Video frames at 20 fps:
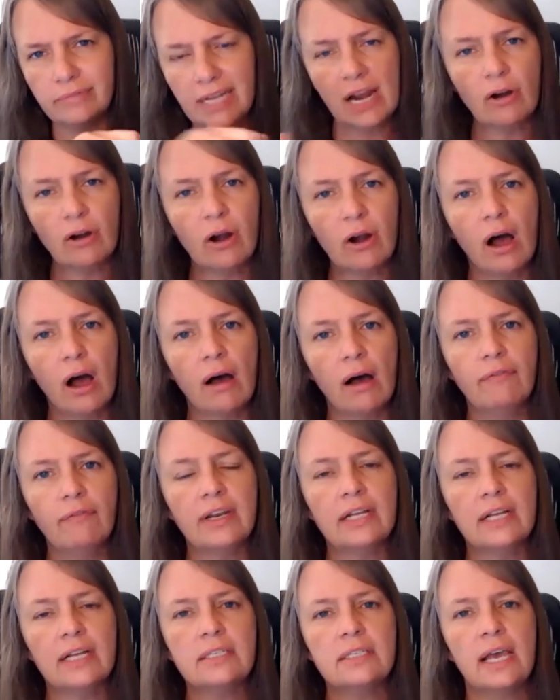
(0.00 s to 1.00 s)
tear off,
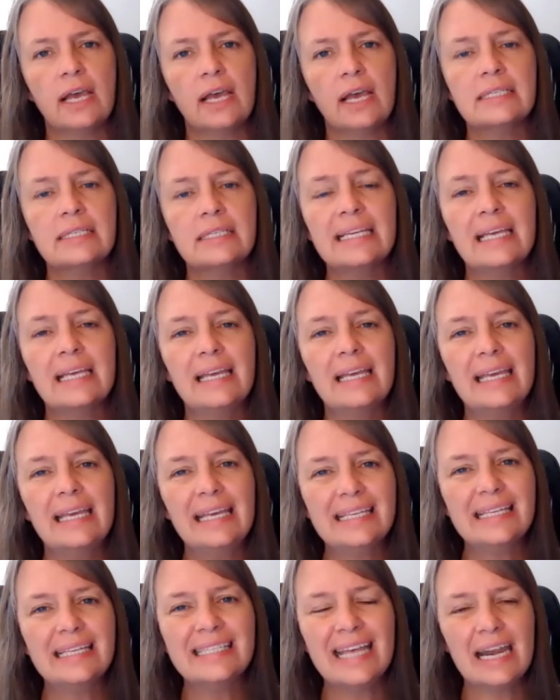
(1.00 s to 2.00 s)
and it says
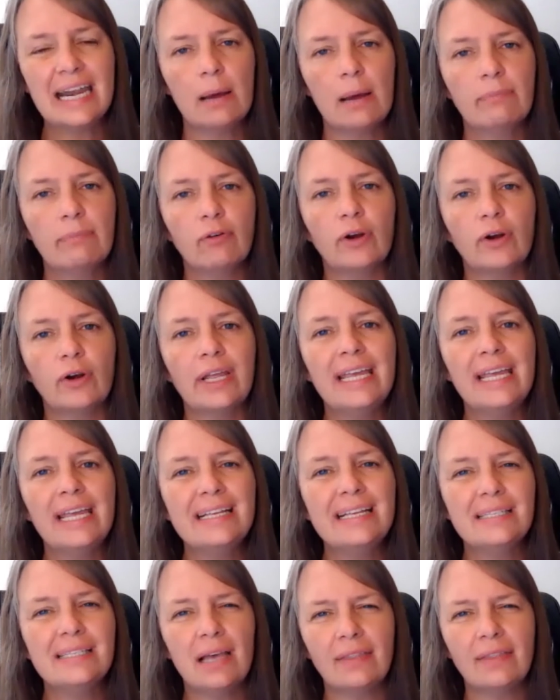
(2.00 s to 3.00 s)
set up for
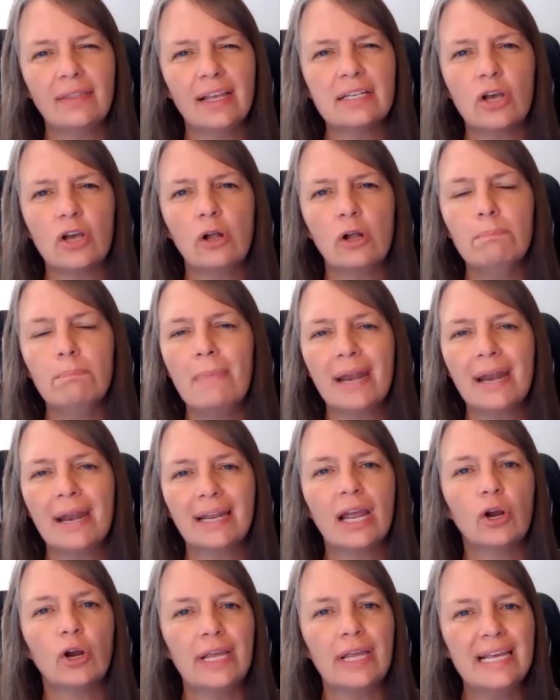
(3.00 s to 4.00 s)
ease. I think it's called
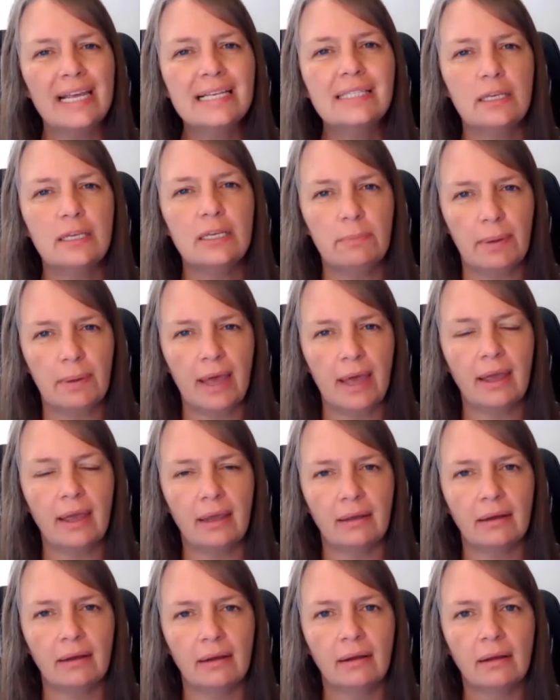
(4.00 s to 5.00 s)
Medicare Easy
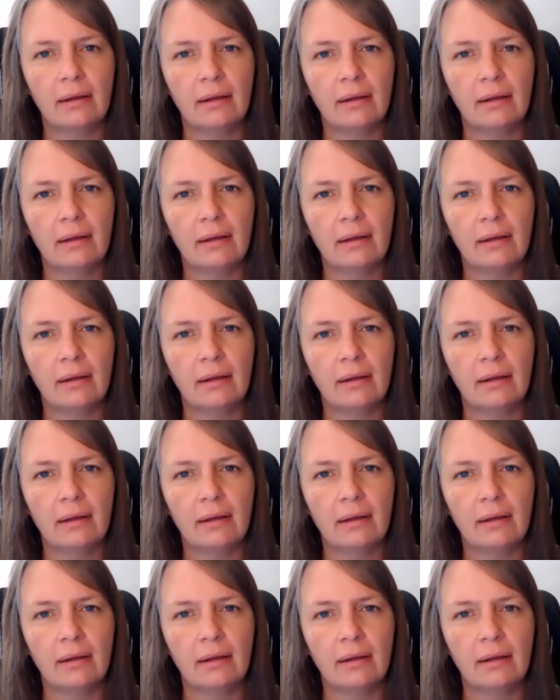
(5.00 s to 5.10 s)
Pay.